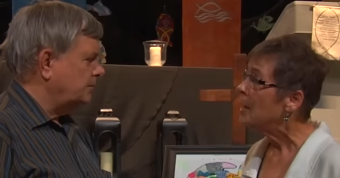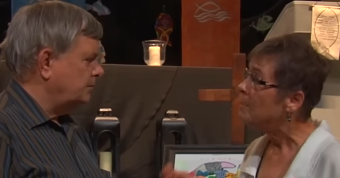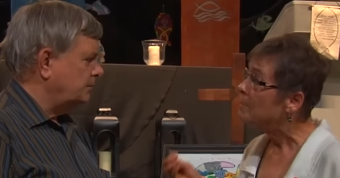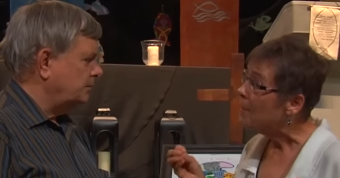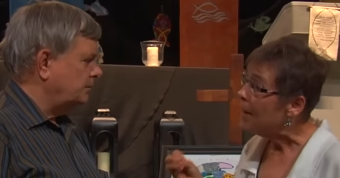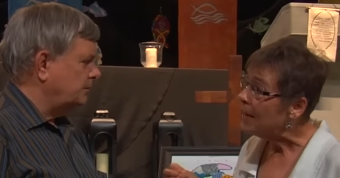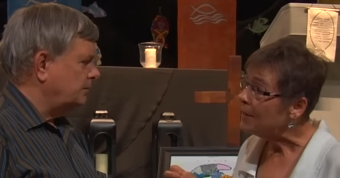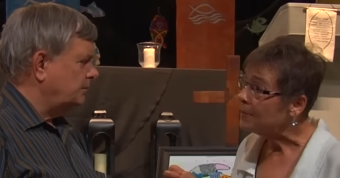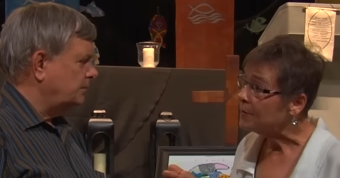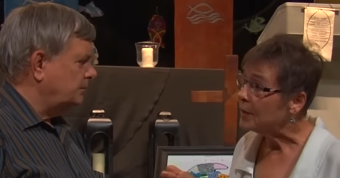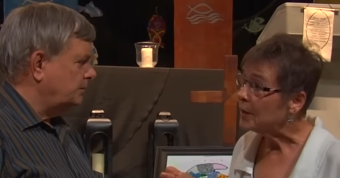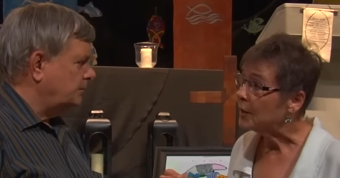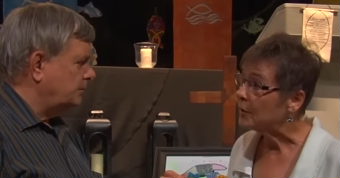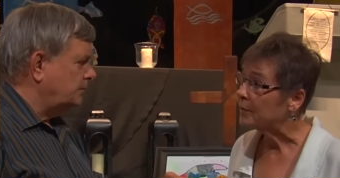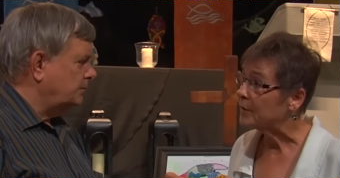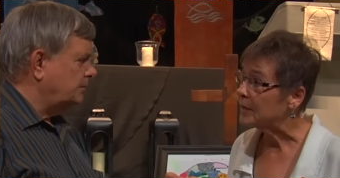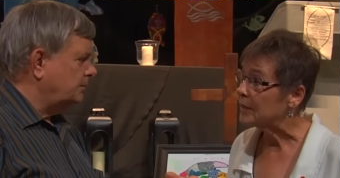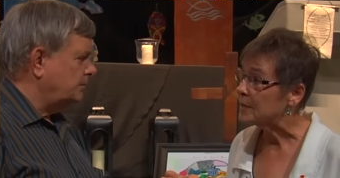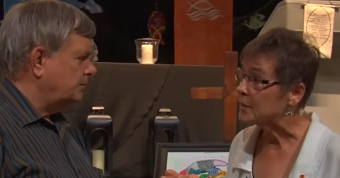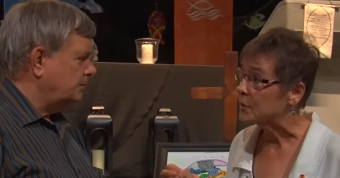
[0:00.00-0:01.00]
Speaker 1: May think
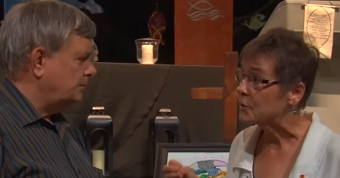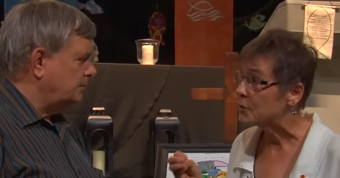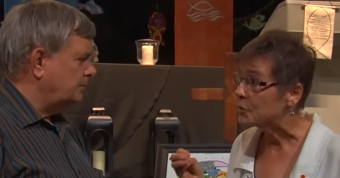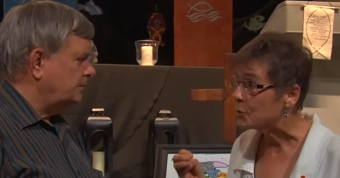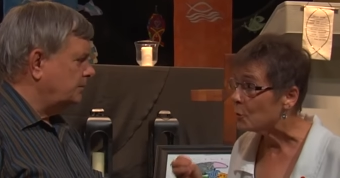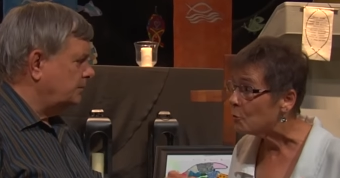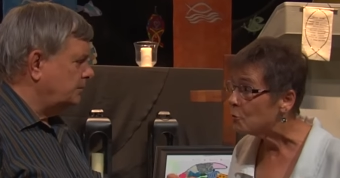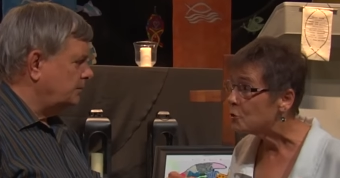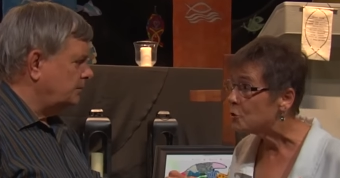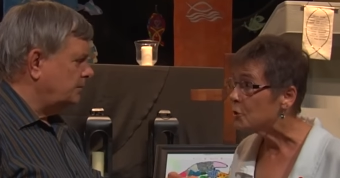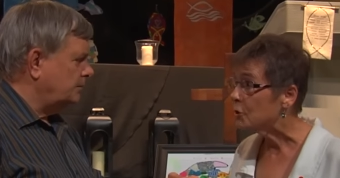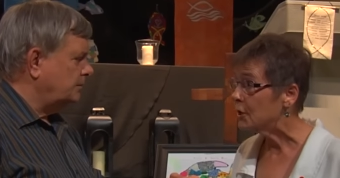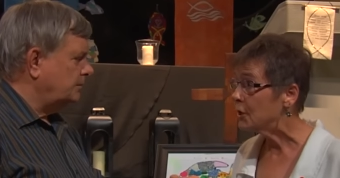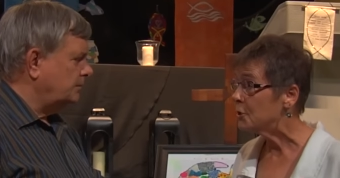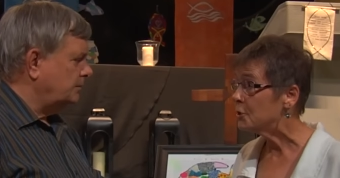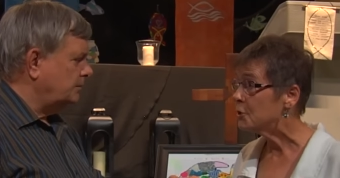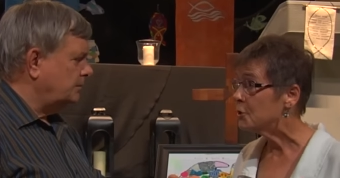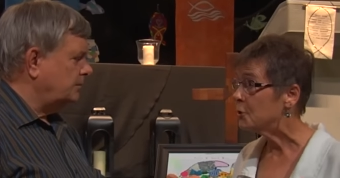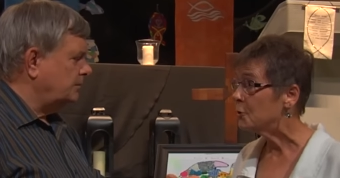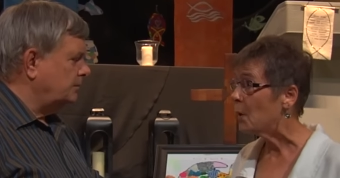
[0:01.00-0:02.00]
of it as a social
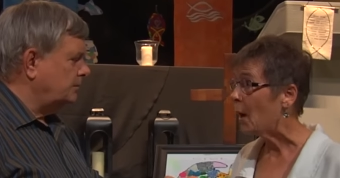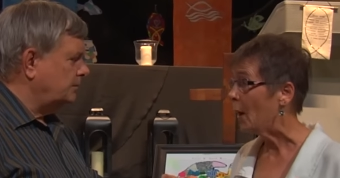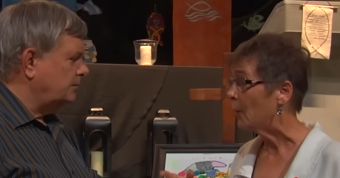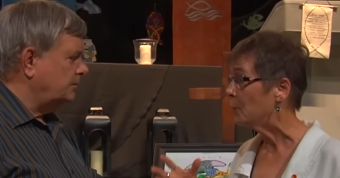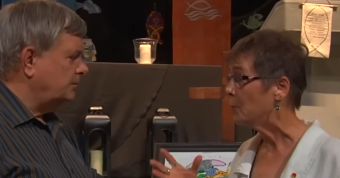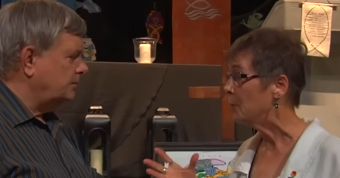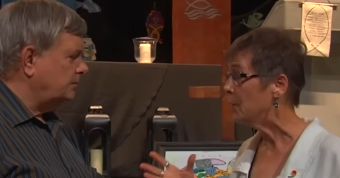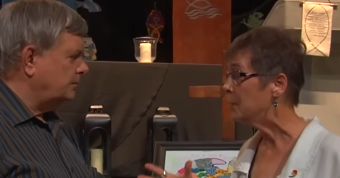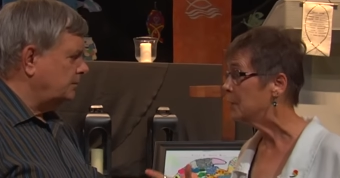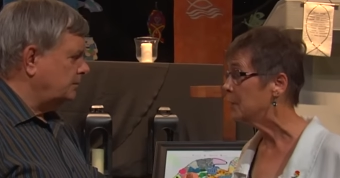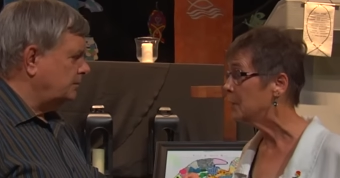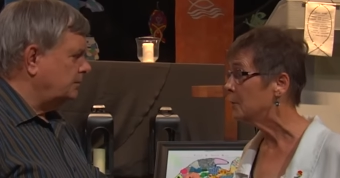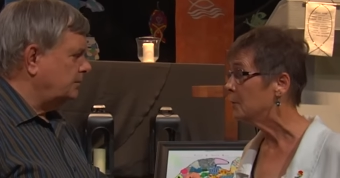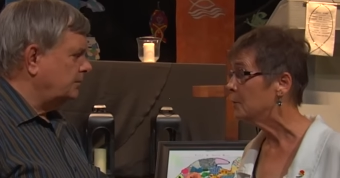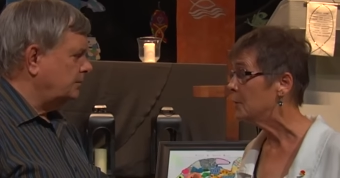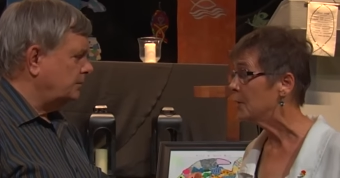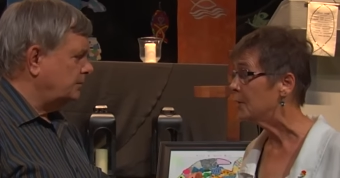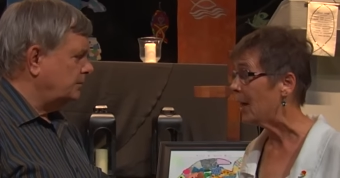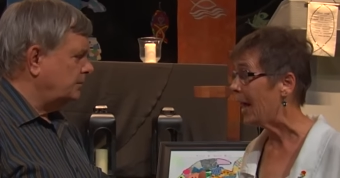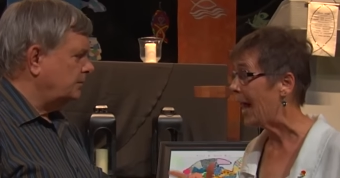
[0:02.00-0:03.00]
issue how do we deal
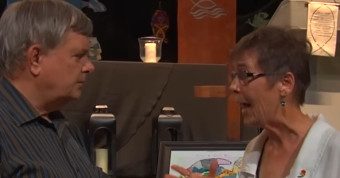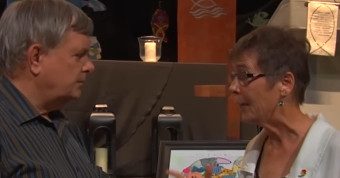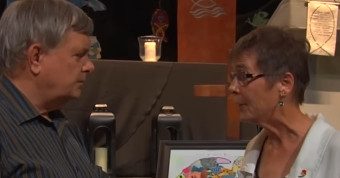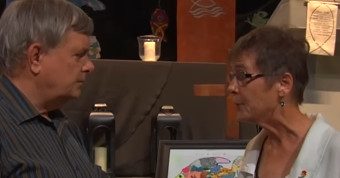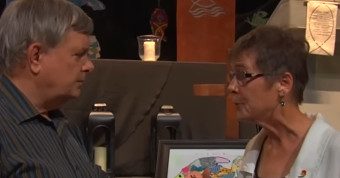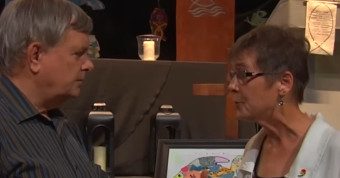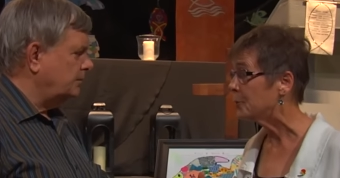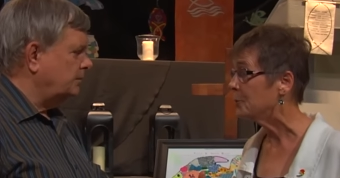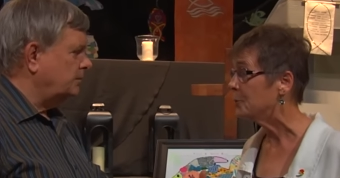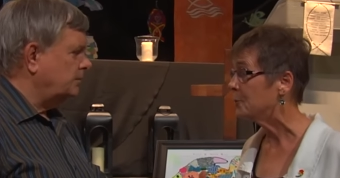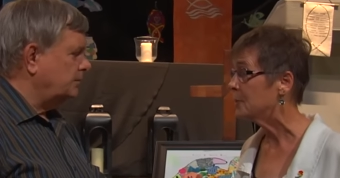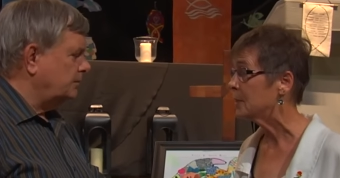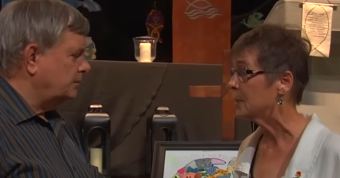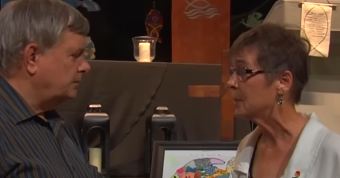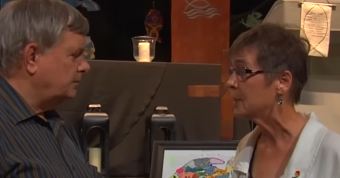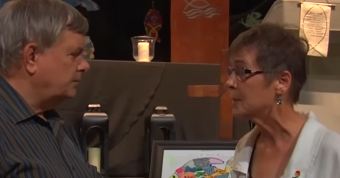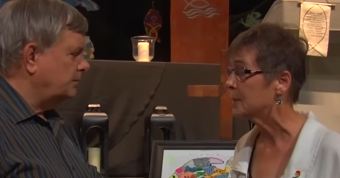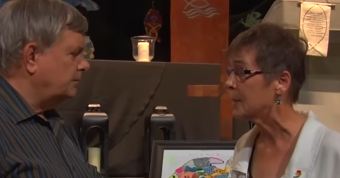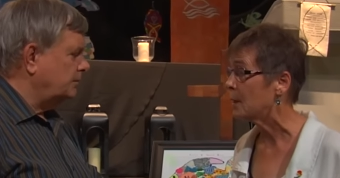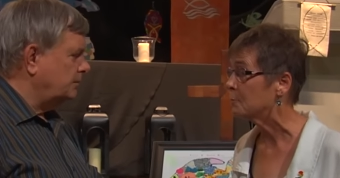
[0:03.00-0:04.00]
with attitudes
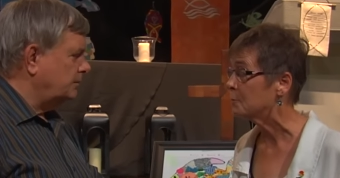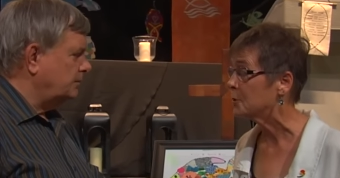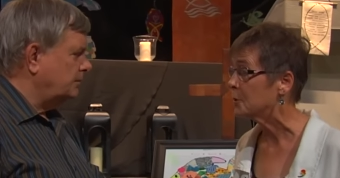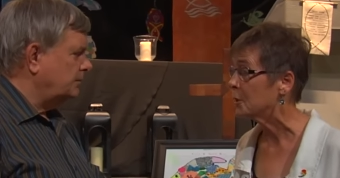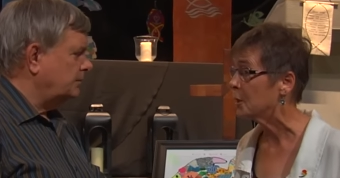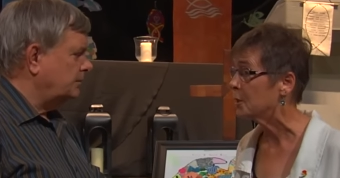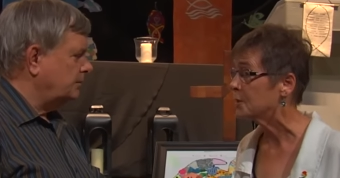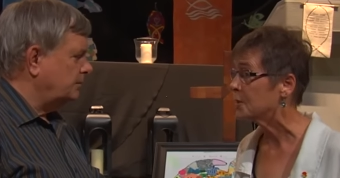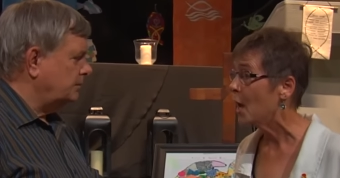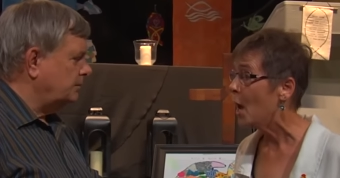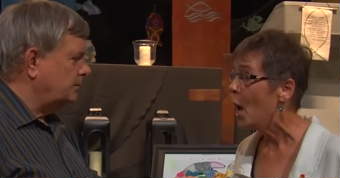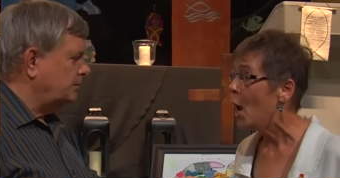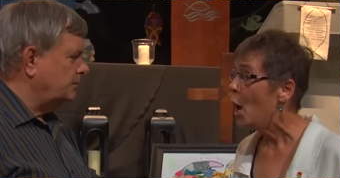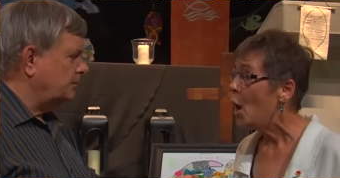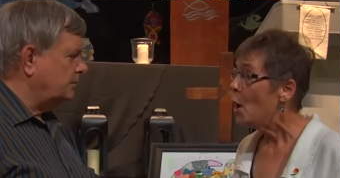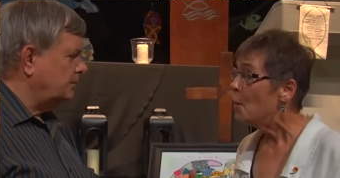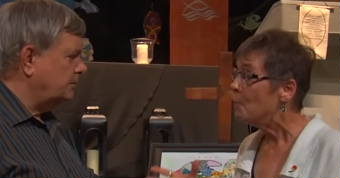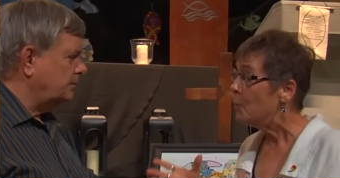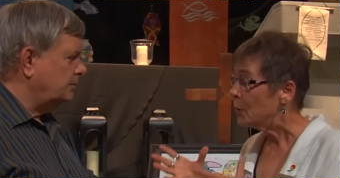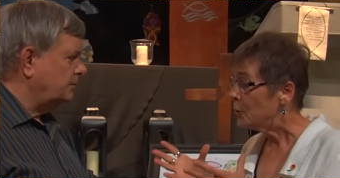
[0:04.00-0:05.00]
and assumptions?
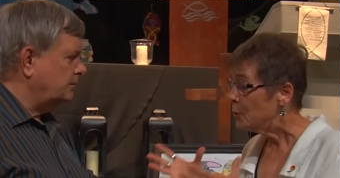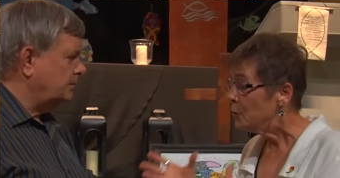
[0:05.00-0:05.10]
Mm-hmm. But